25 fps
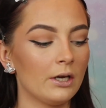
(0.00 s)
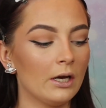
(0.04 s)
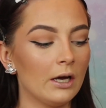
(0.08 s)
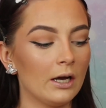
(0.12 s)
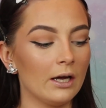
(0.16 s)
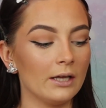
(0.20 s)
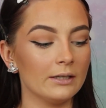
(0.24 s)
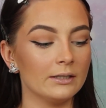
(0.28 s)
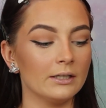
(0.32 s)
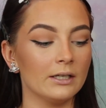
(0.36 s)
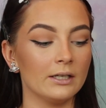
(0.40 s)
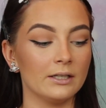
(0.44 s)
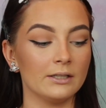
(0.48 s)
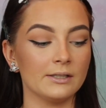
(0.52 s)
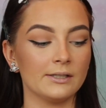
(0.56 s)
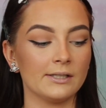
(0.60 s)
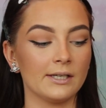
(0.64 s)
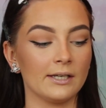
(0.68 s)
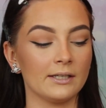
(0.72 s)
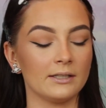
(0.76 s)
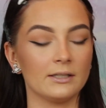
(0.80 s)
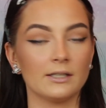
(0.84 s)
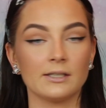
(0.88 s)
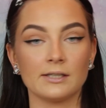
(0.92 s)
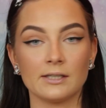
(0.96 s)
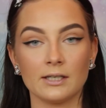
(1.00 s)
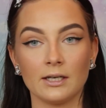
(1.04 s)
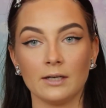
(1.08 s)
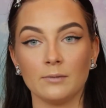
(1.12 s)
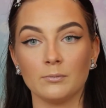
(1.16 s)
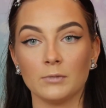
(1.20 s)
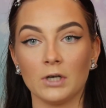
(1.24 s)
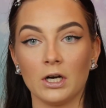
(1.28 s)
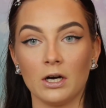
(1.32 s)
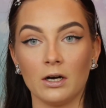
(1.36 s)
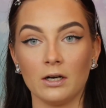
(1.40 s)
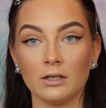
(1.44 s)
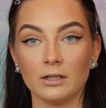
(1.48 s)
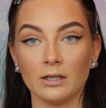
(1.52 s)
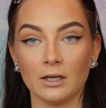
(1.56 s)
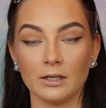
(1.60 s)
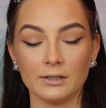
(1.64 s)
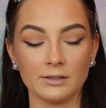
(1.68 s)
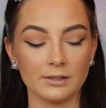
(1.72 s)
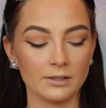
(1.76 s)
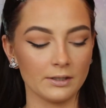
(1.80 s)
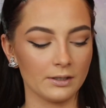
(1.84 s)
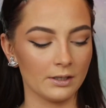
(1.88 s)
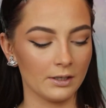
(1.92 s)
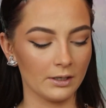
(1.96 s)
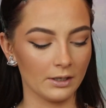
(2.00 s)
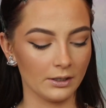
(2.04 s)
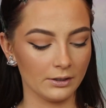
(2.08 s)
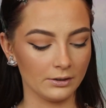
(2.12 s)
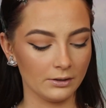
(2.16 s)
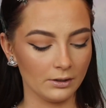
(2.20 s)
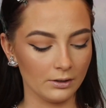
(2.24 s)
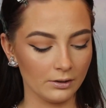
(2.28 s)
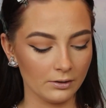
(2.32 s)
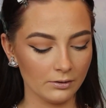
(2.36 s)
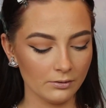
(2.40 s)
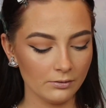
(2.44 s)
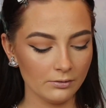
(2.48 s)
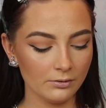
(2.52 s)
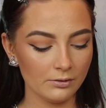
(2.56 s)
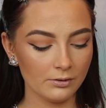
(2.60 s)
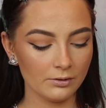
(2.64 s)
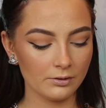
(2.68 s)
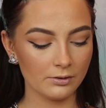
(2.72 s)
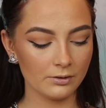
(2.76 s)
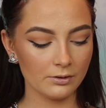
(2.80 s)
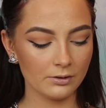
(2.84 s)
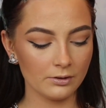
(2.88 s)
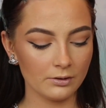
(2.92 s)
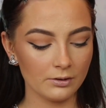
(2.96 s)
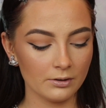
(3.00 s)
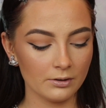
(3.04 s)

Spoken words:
and then take the same highlighter that I used